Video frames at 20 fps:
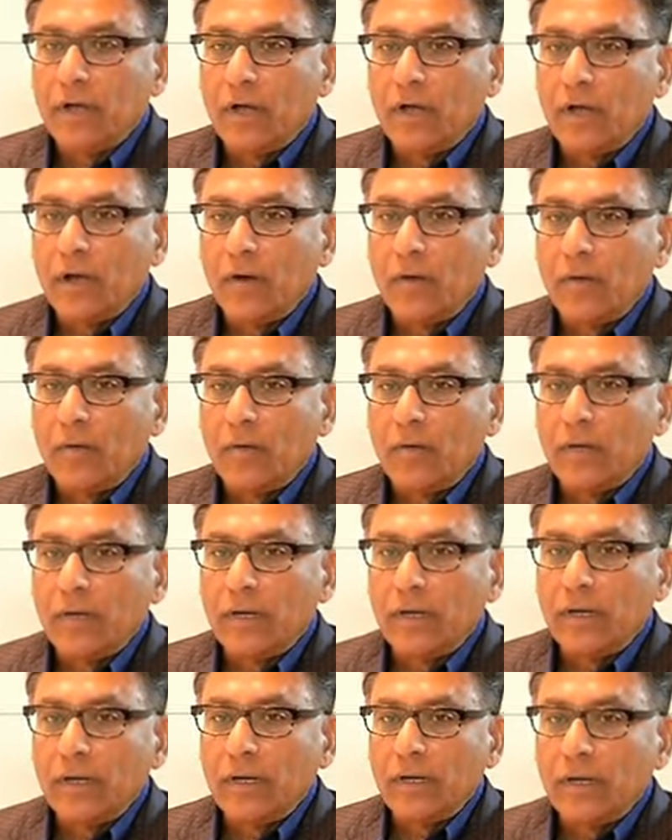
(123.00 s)
how
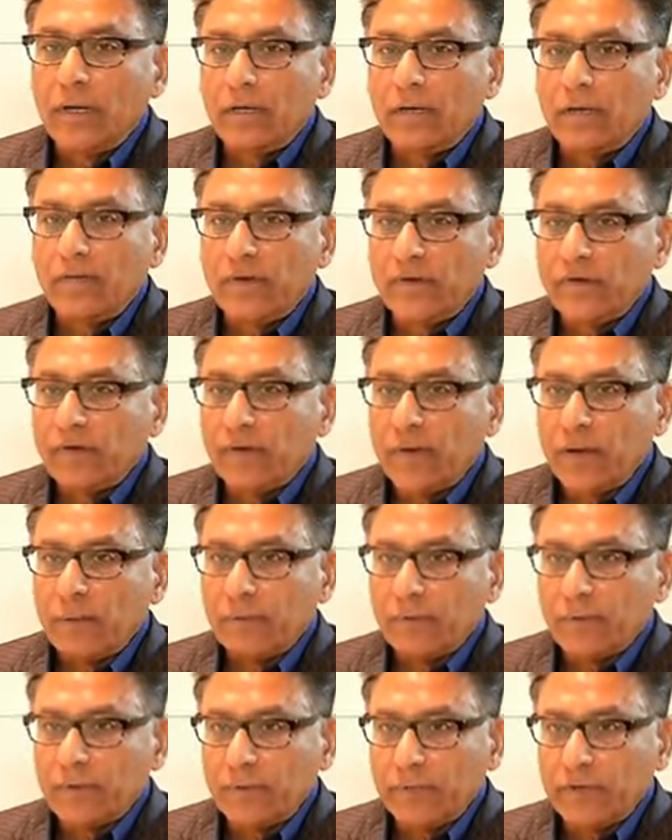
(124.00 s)
eh, the venture
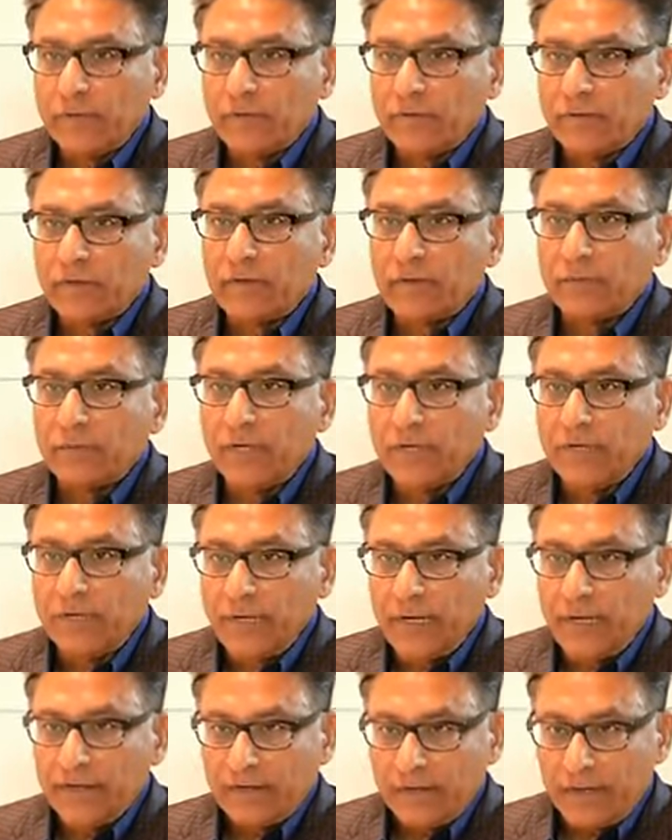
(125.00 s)
capital ecosystem in
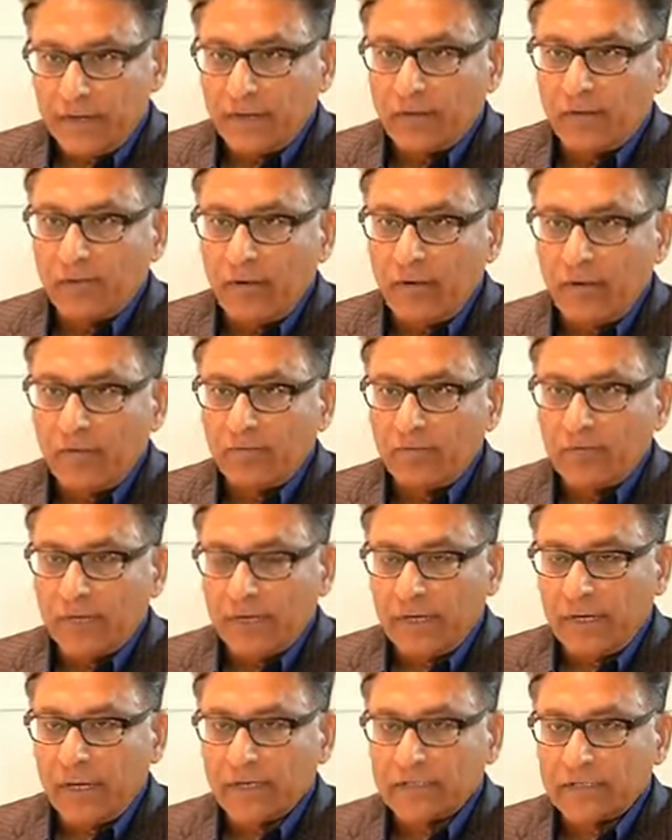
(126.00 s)
India has taken off
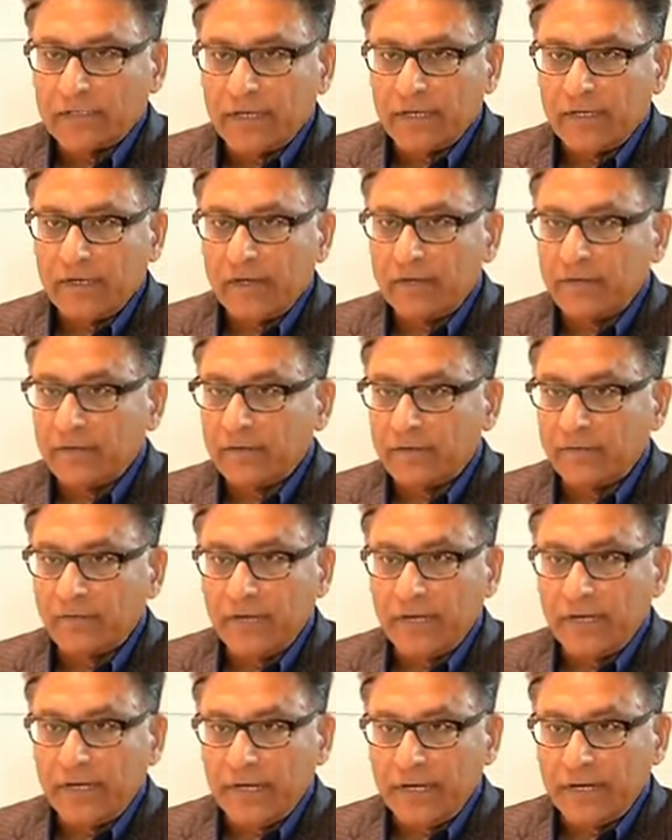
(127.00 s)
in last 10 years. It's
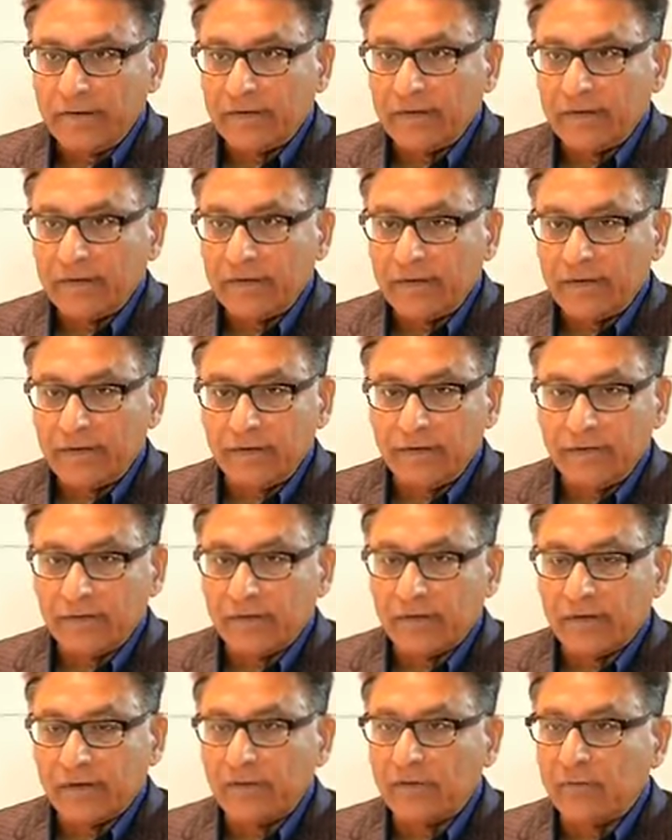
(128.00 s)
very nascent and
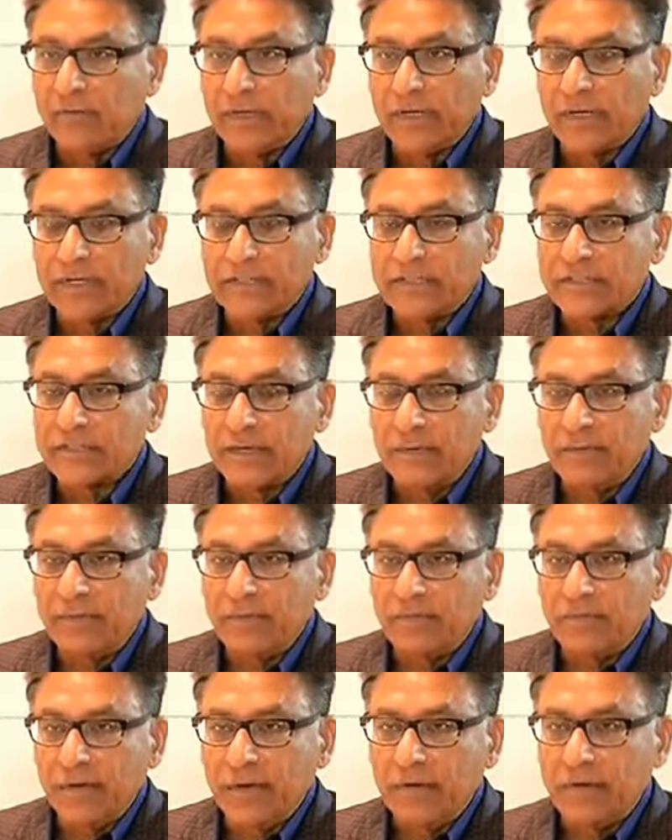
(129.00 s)
still doing extremely
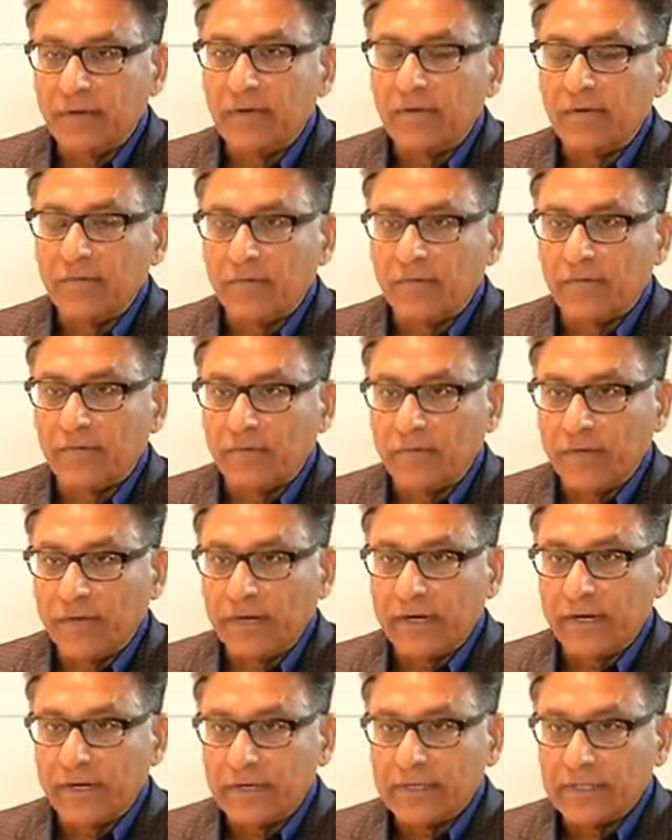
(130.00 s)
well from where
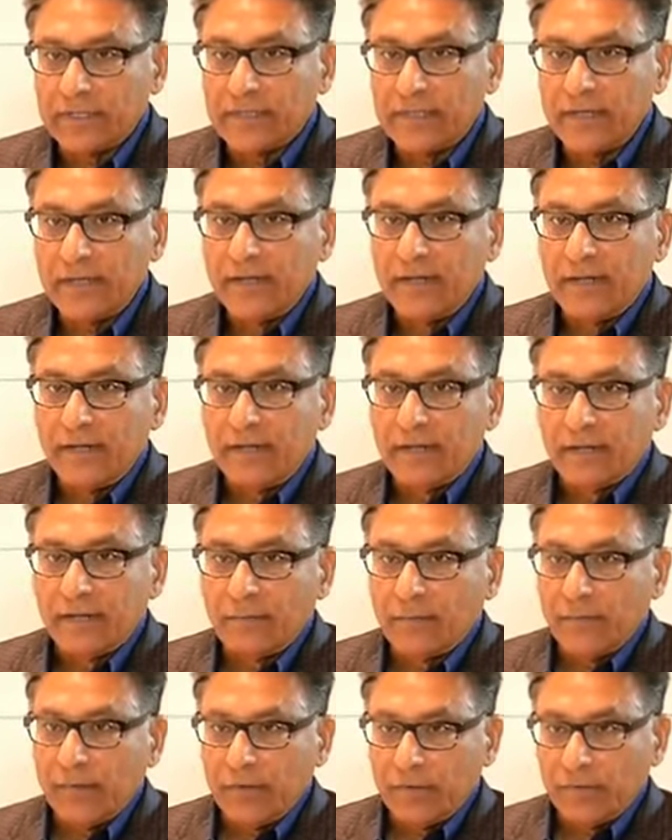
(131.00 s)
it is
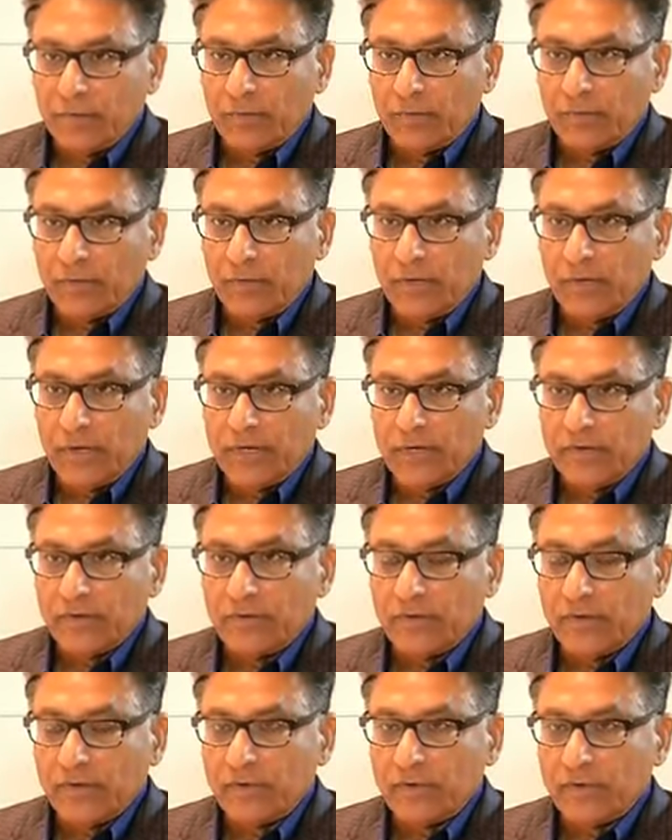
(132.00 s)
compared to US,
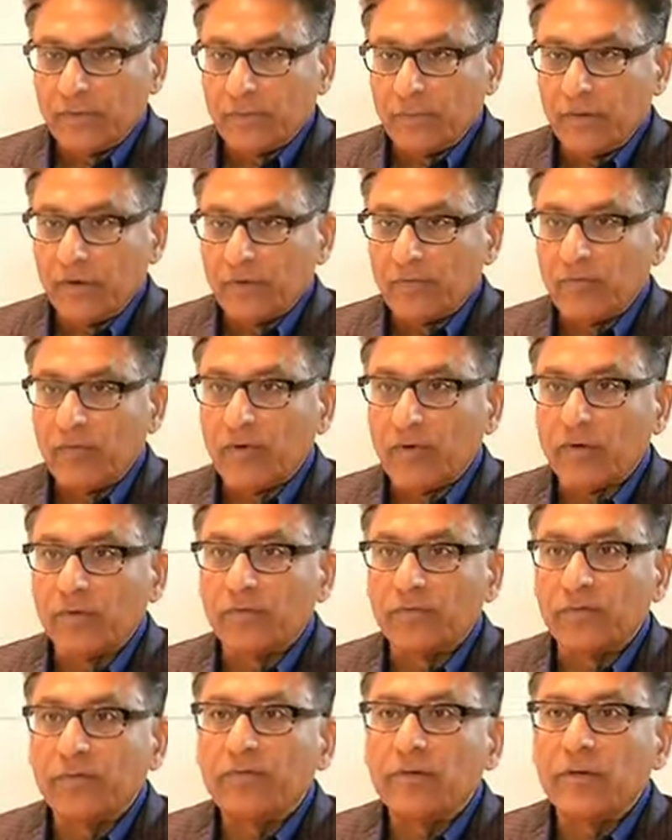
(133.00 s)
which is about 40 to
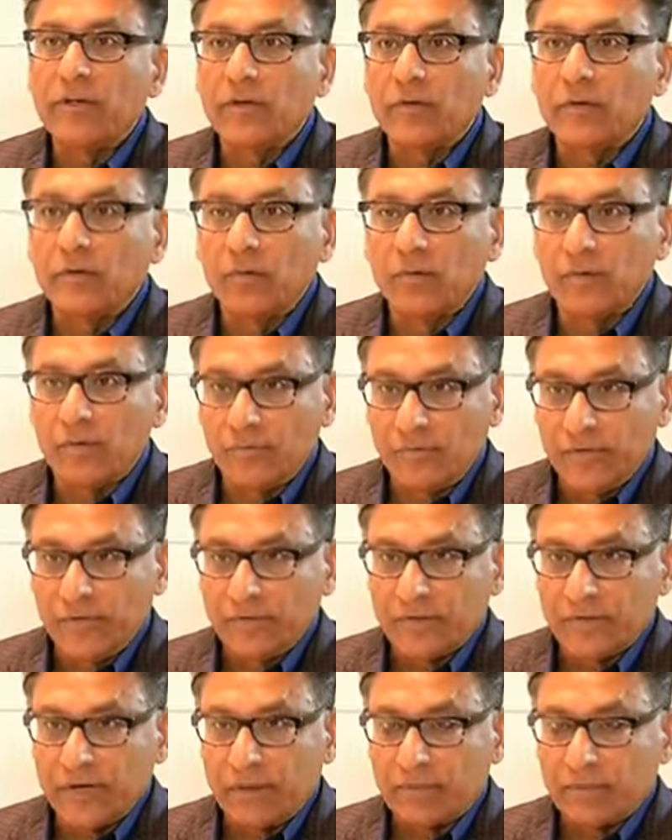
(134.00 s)
50 year old
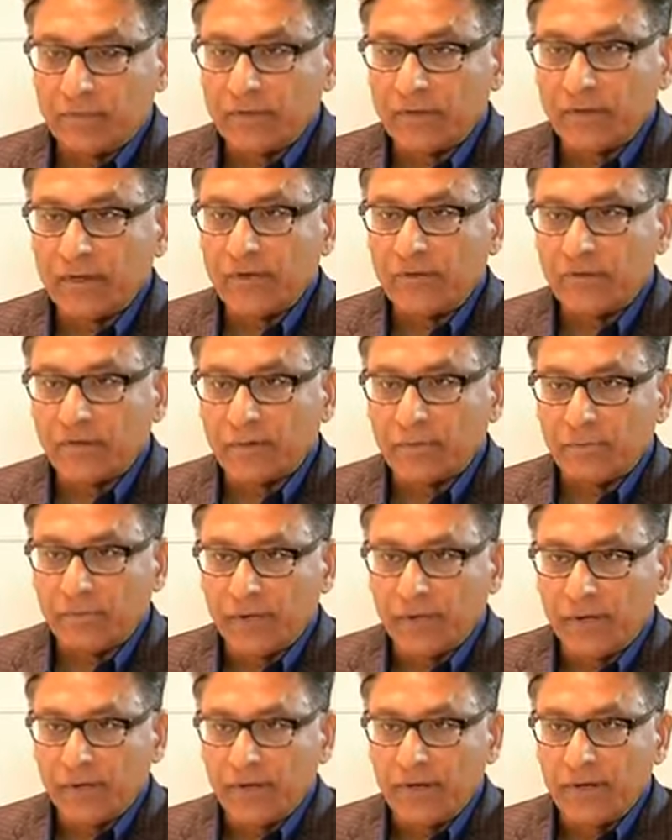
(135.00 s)
venture capital. So you have to
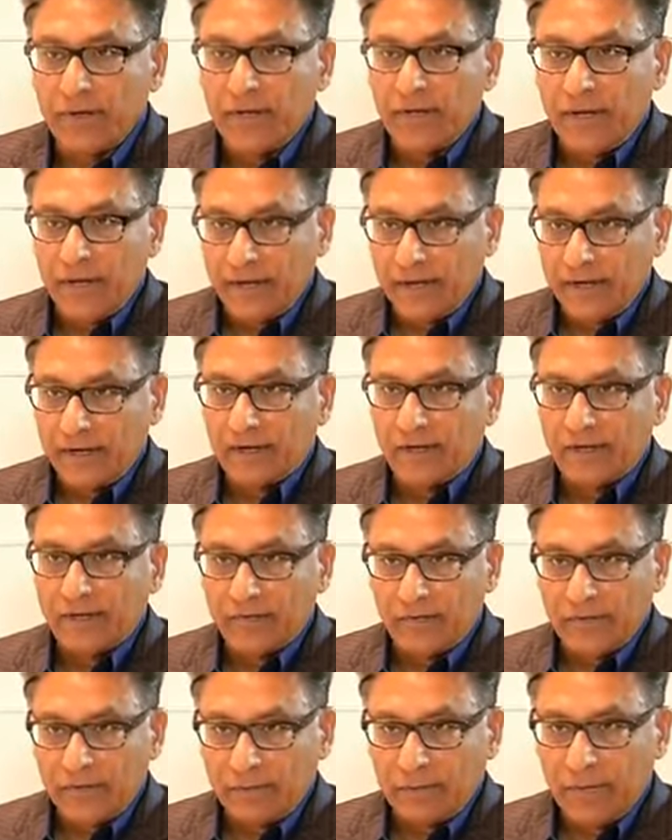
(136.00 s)
compare an adult
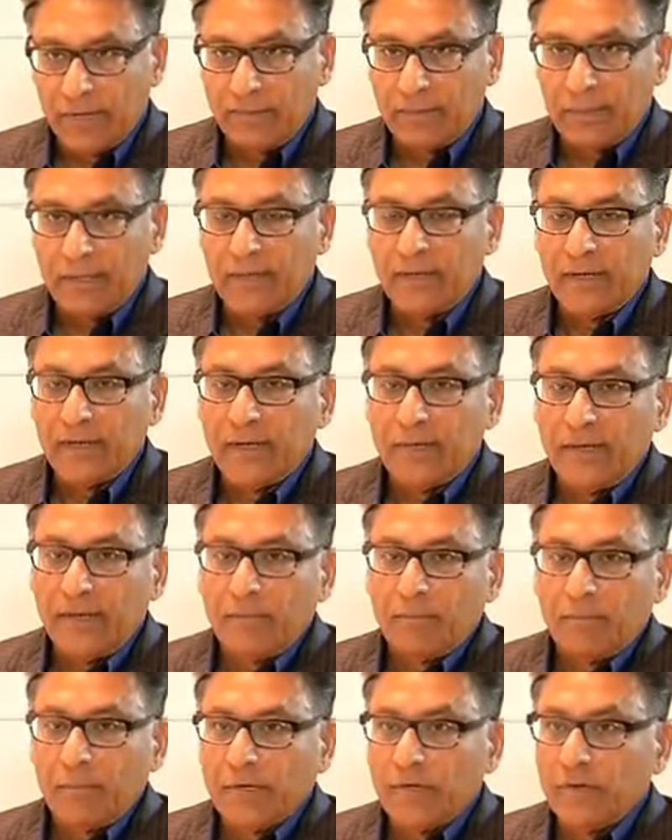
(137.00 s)
with a baby
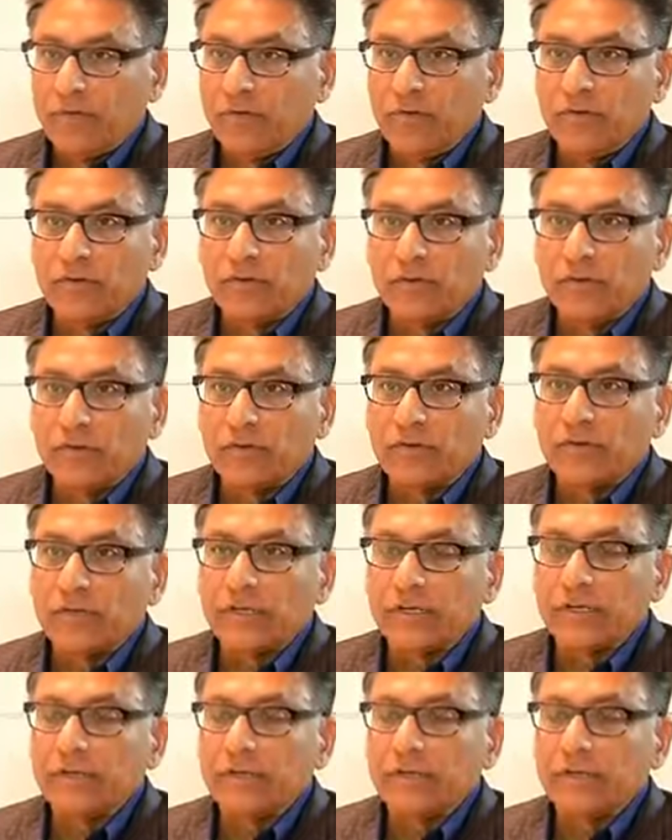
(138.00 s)
but the future looks